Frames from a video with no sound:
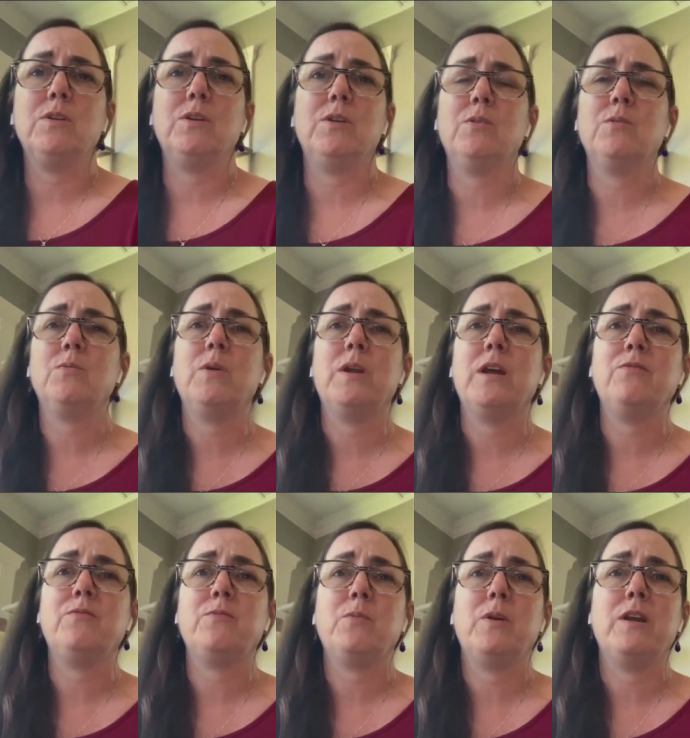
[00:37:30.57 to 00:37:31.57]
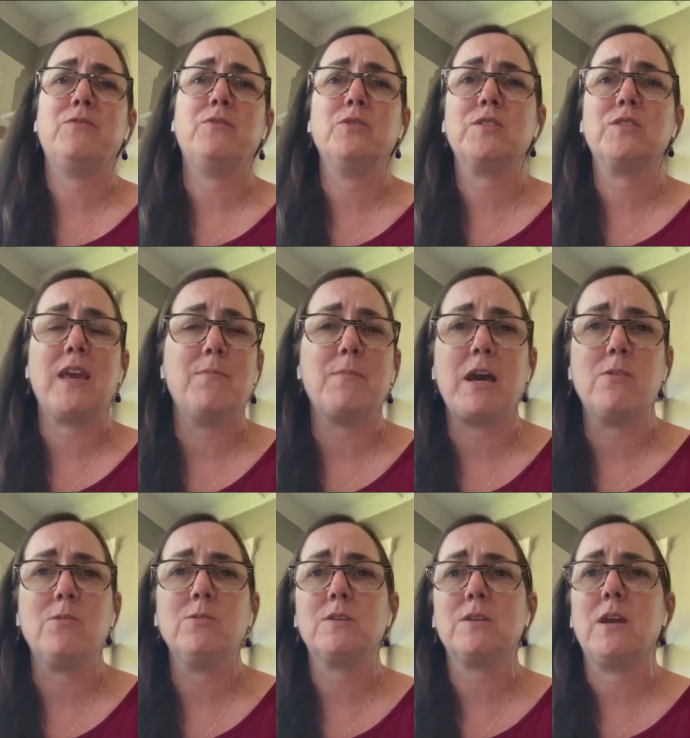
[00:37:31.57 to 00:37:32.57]
When I first came
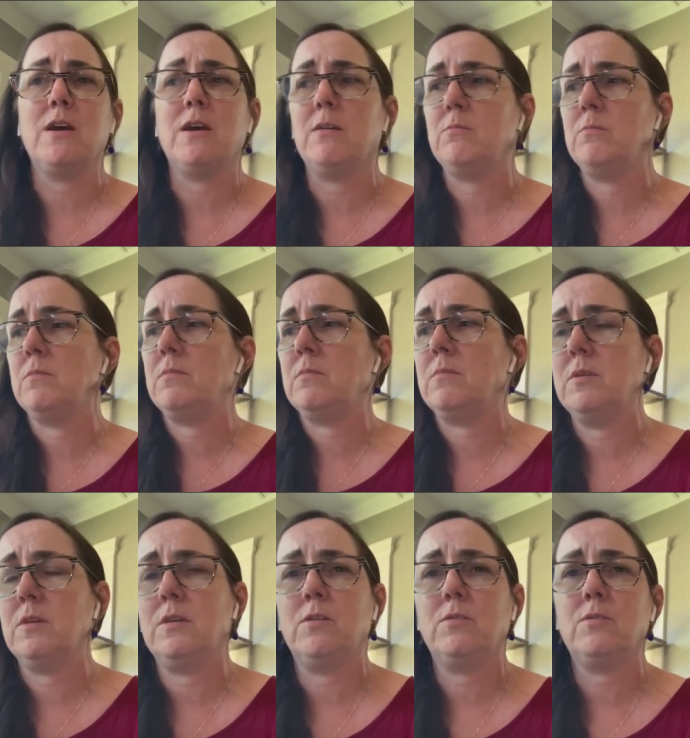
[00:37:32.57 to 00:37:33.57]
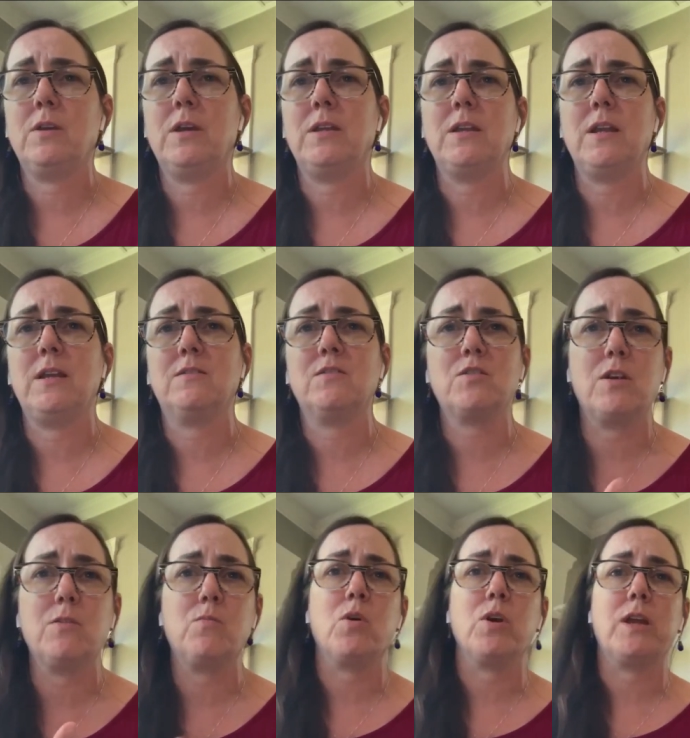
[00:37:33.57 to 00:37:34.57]
out, and
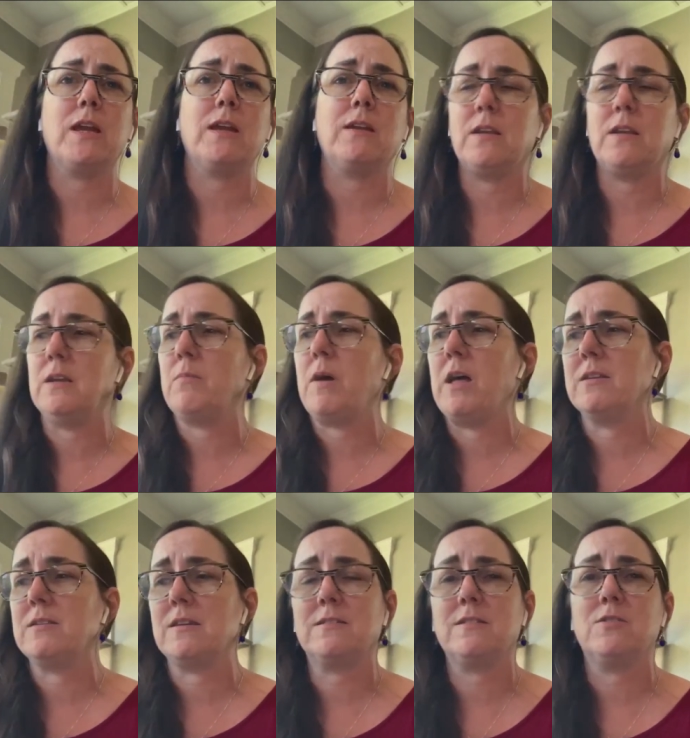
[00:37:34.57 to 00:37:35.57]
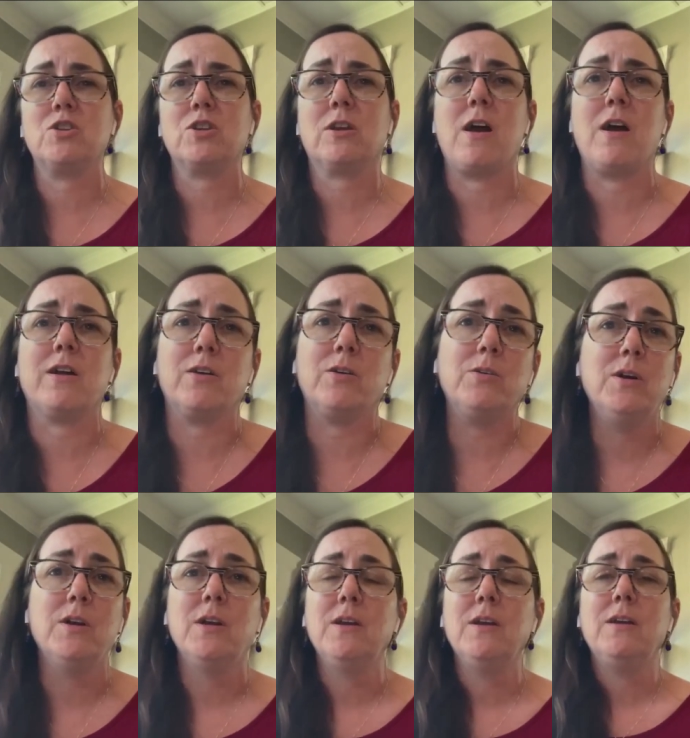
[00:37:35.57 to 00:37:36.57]
started working in politics in Chicago,
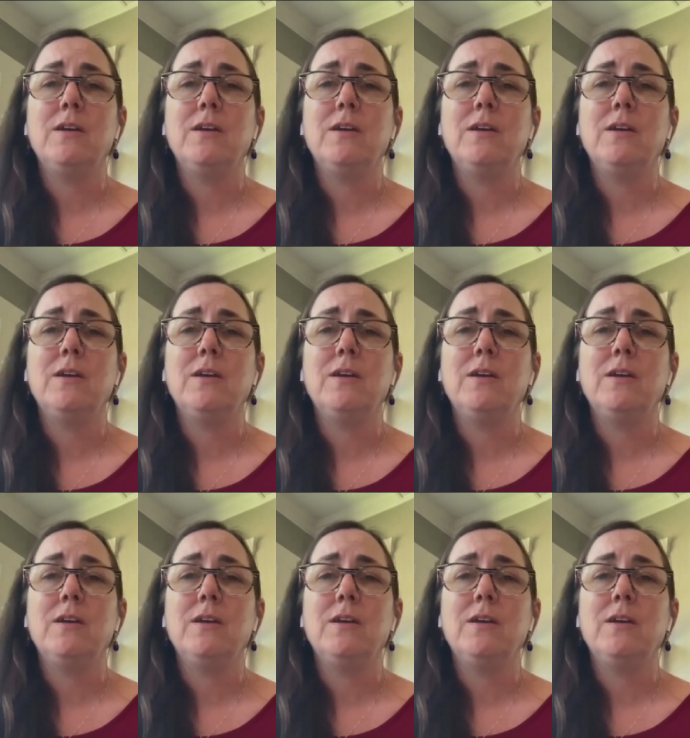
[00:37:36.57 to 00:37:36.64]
